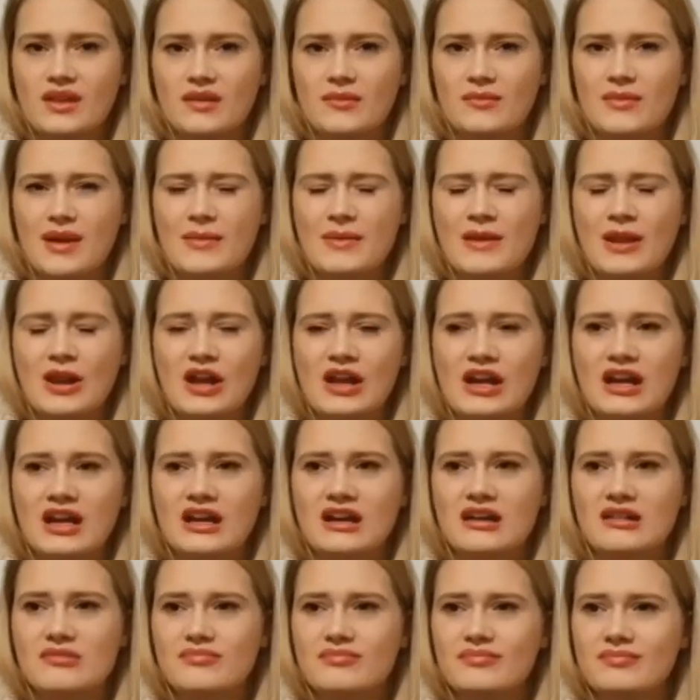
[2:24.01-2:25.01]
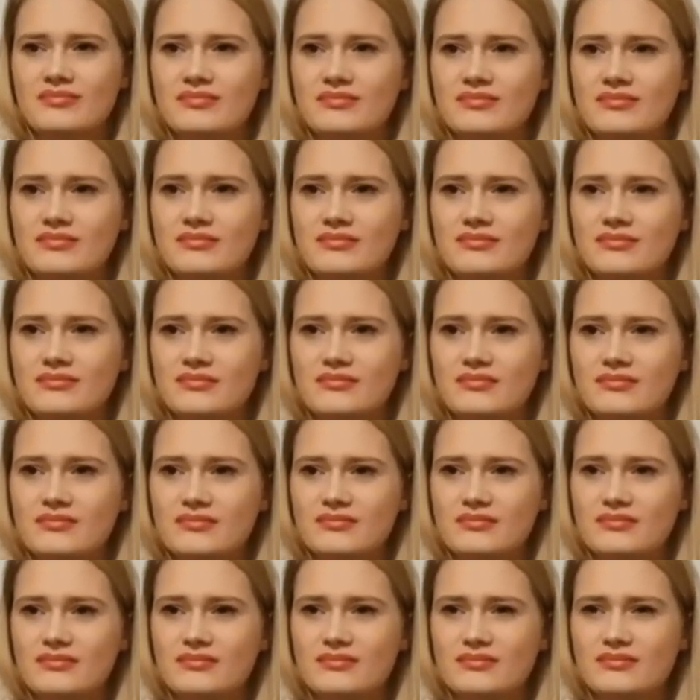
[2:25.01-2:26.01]
maybe like a
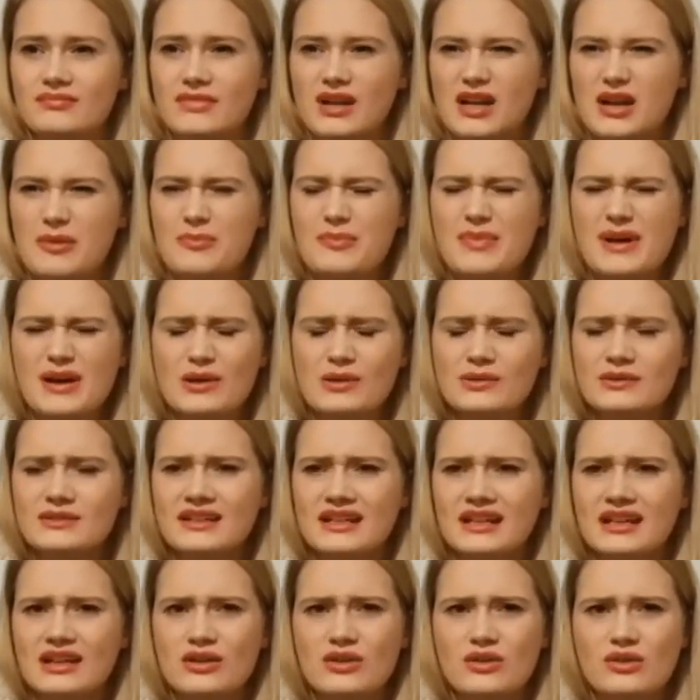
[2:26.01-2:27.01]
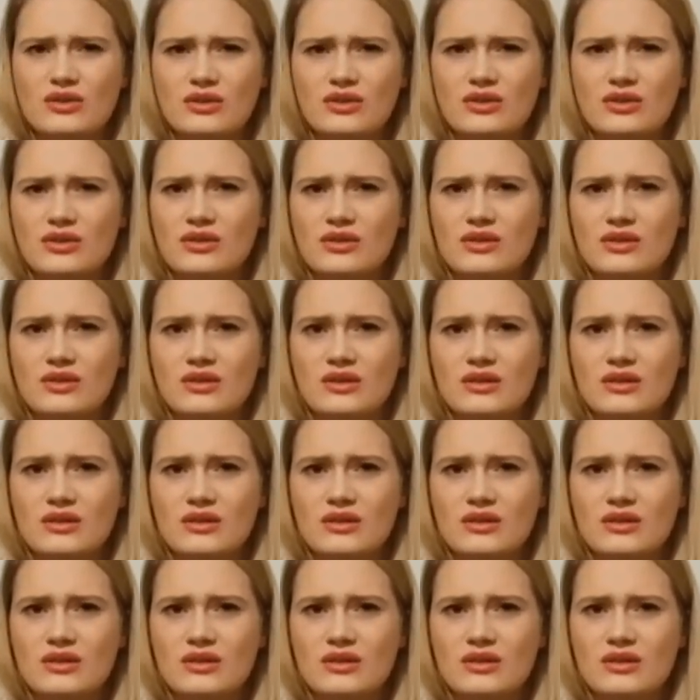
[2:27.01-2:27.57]
like a building or.